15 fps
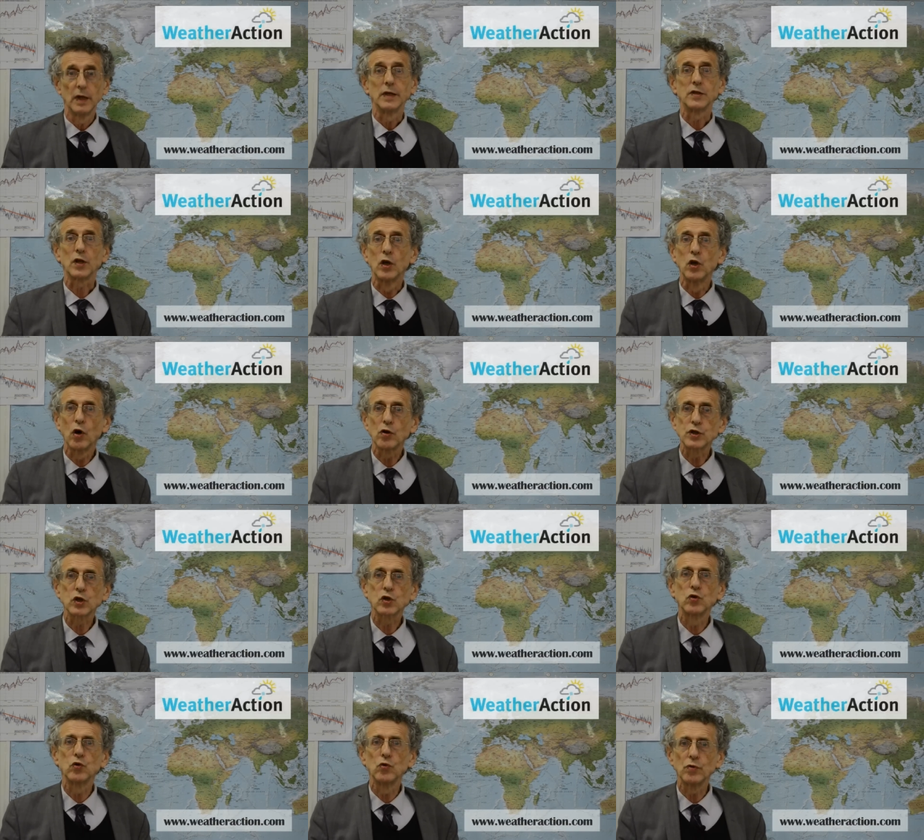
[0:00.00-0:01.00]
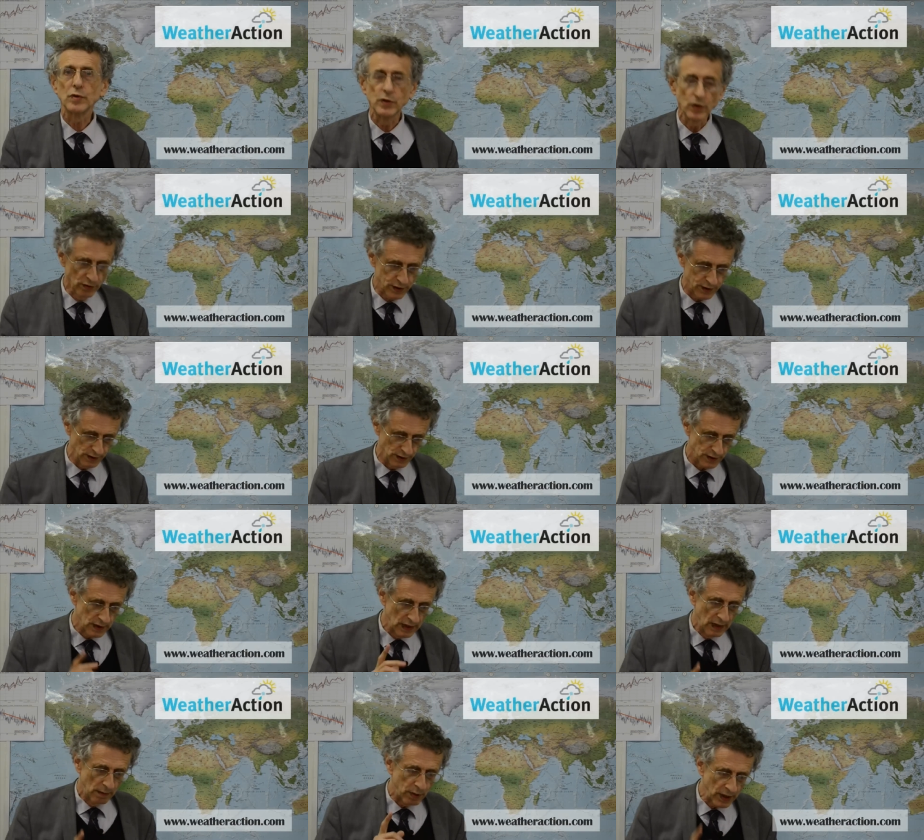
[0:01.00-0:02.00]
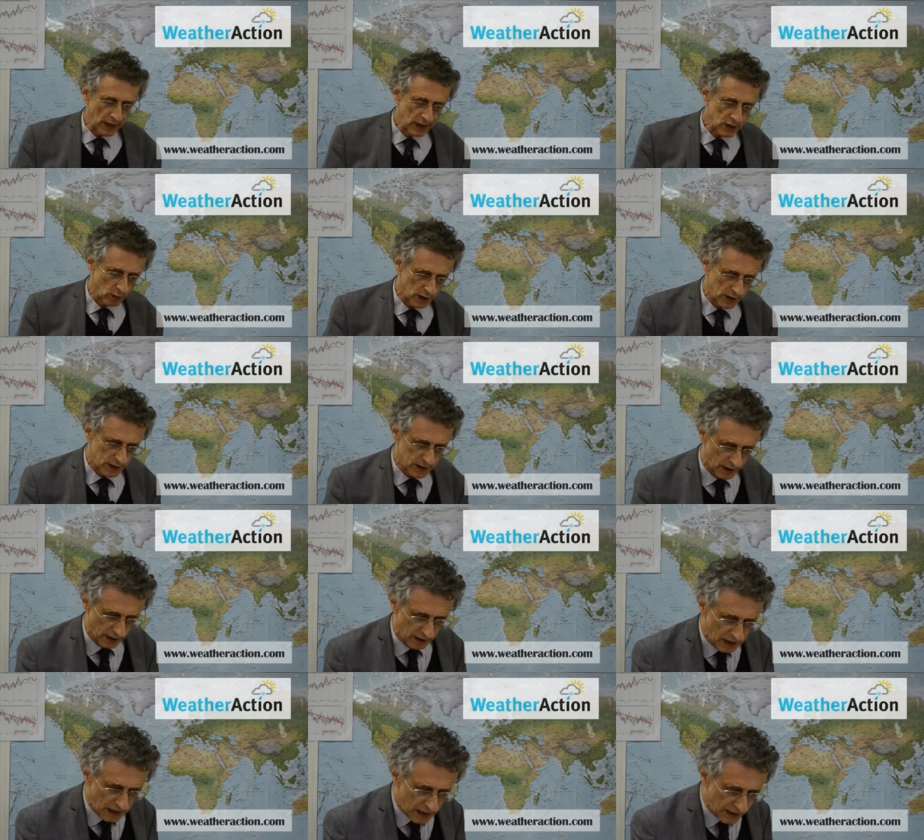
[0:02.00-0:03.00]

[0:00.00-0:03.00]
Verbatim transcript: It's a logical nonsense. But that is what they're saying.